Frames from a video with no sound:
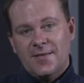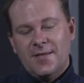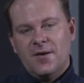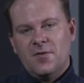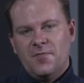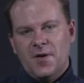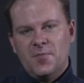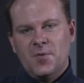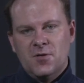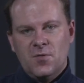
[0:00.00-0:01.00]
SA on
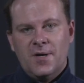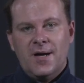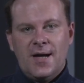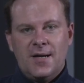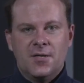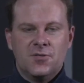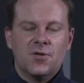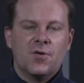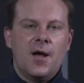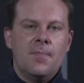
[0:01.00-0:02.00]
Facebook, Twitter, and
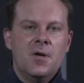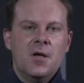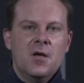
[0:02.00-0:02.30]
Instagram.